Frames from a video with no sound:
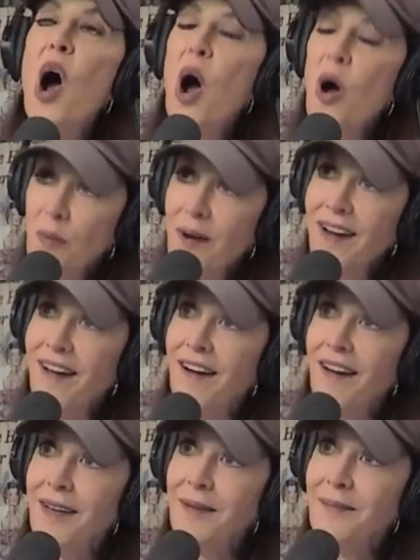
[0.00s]
Oh my
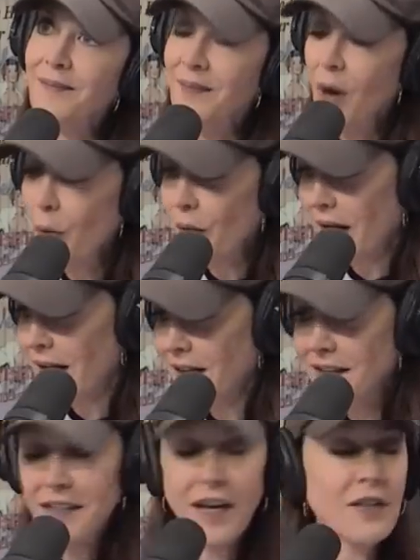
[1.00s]
God. Okay,
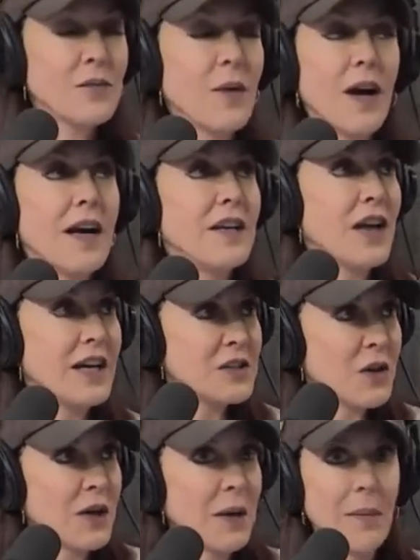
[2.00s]
Dr. I, I
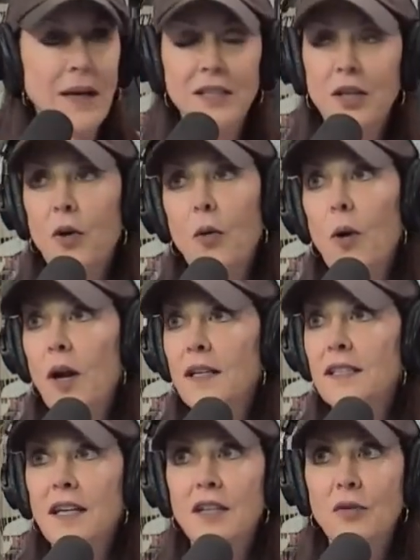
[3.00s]
saw him on Nicolle
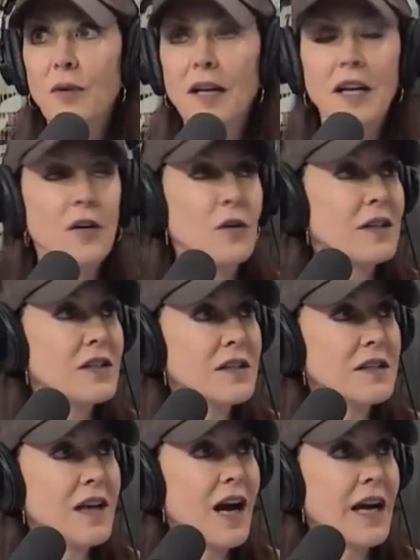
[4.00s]
Wallace, Dr. Redlener.
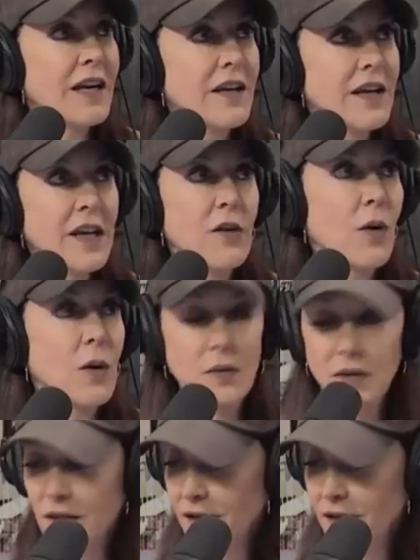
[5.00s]
Just I heroes.